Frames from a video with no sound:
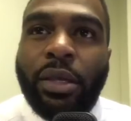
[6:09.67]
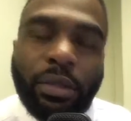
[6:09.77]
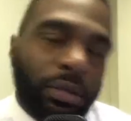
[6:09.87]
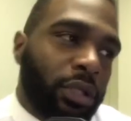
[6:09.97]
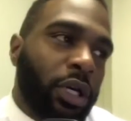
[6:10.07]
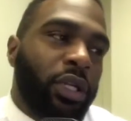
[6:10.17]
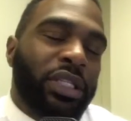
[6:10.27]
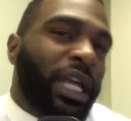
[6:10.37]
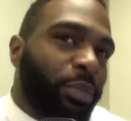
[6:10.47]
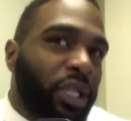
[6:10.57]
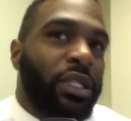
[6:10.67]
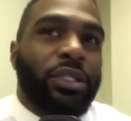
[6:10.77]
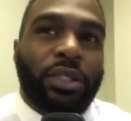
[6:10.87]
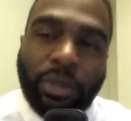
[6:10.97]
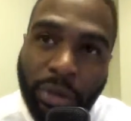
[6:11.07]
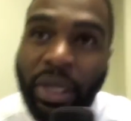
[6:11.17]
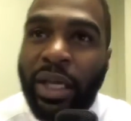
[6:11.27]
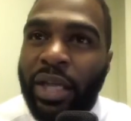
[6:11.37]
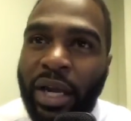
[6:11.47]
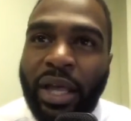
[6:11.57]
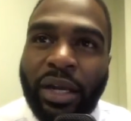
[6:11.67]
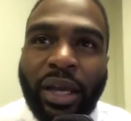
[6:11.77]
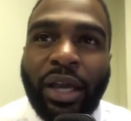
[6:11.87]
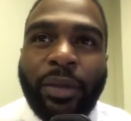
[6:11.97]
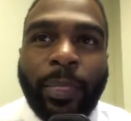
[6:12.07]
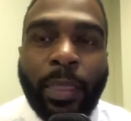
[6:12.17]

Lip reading: You know, he's like, please don't do that, da-da-da-da-da.